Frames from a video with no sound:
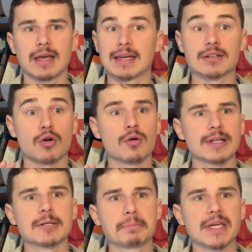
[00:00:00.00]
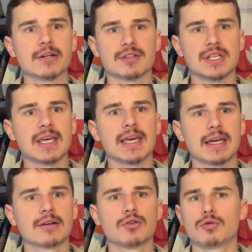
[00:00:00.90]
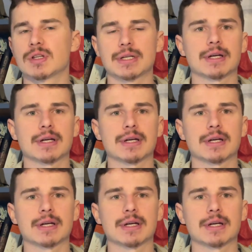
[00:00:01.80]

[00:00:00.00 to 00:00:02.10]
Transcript: and according to Peter Zehan, who is an